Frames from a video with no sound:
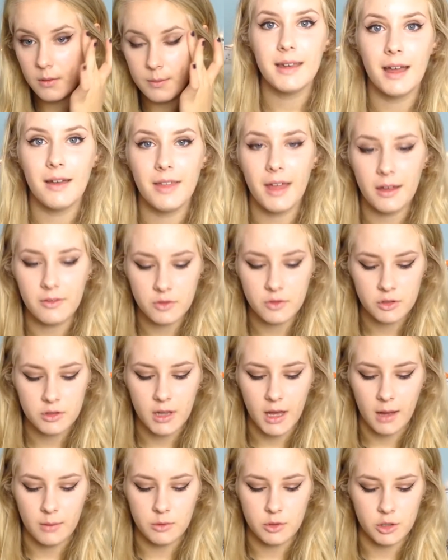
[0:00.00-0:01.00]
Now that I've done
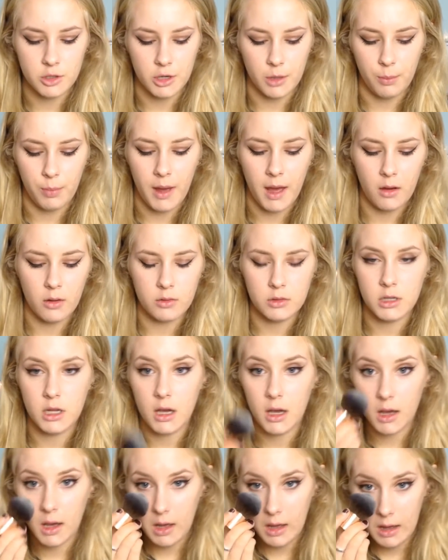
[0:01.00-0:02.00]
that, I'm just going to
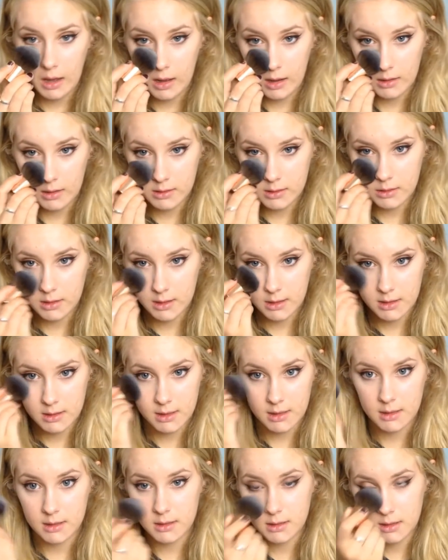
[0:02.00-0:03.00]
powder, and this
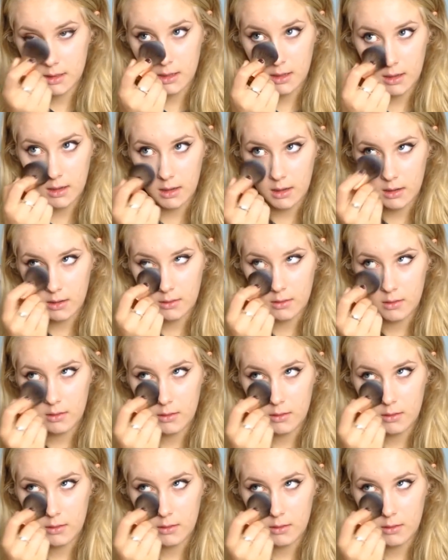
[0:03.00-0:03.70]
is the